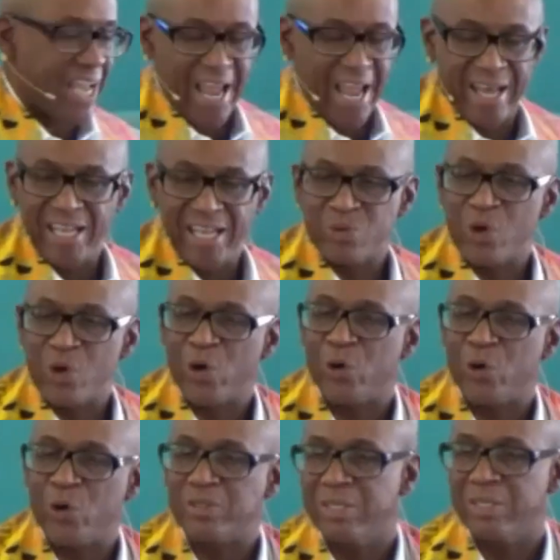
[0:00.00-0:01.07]
as we heard
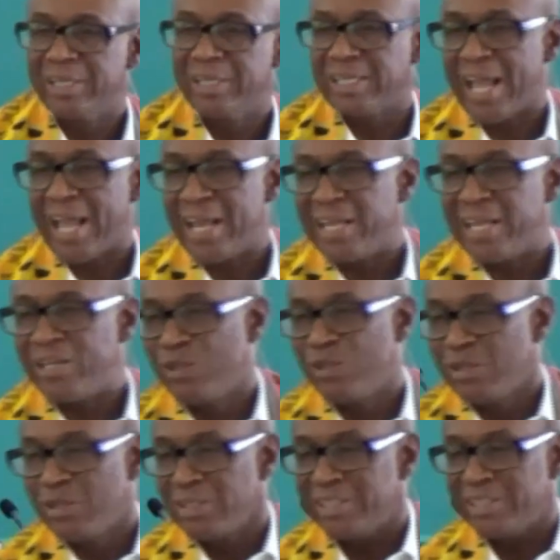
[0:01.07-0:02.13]
Katie
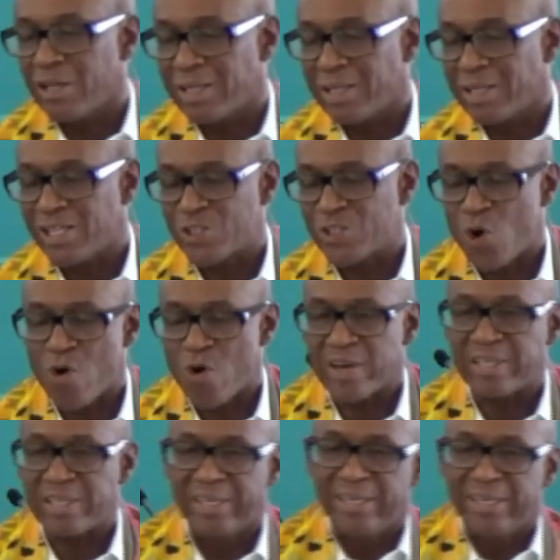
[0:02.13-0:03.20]
tell that story.
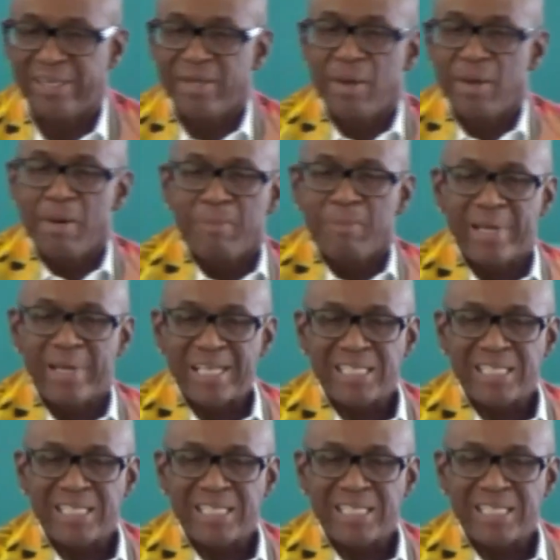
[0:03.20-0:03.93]
But as he